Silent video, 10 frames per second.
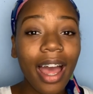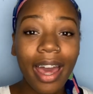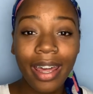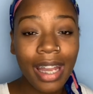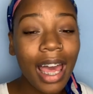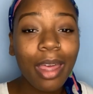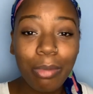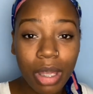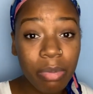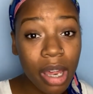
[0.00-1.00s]
And that can
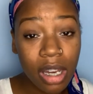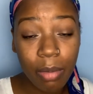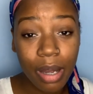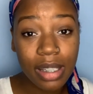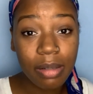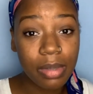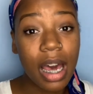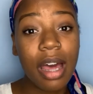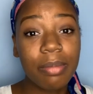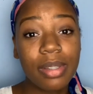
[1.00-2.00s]
be a pain in the butt
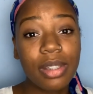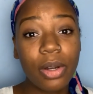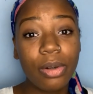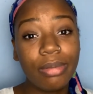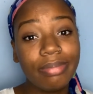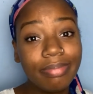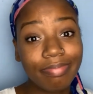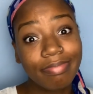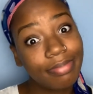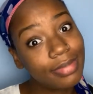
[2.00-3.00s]
sometimes. So,
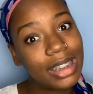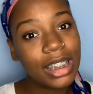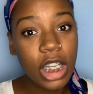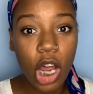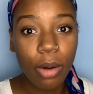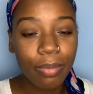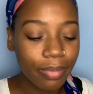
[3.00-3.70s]
you know.